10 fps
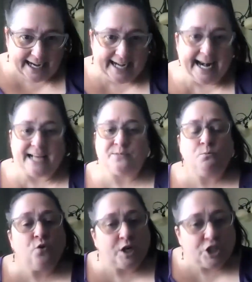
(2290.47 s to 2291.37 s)
It has
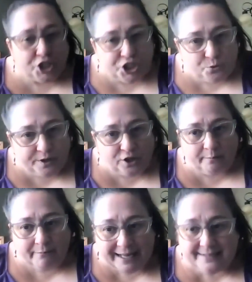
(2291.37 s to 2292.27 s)
more to do with your
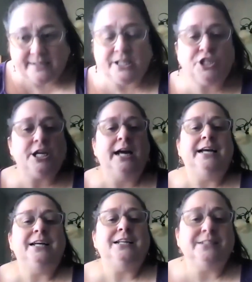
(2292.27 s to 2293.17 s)
message,
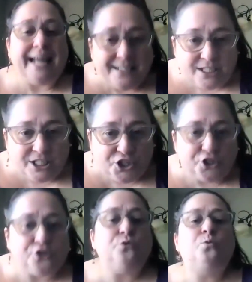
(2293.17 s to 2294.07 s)
less to
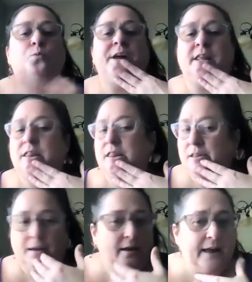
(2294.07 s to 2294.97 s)
do with
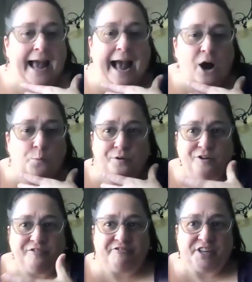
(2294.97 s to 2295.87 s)
how
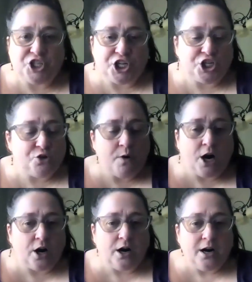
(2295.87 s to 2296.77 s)
proficient you
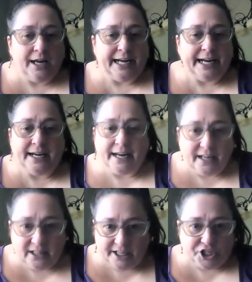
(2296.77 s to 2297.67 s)
are in
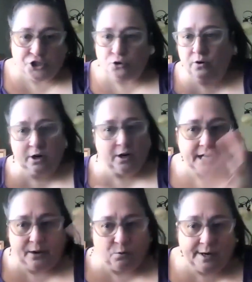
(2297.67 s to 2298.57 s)
English or
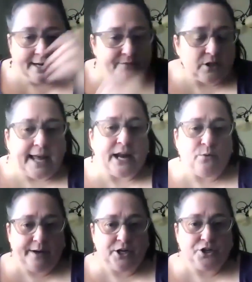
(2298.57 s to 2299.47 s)
in whatever
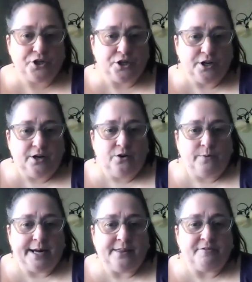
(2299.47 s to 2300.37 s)
language, right?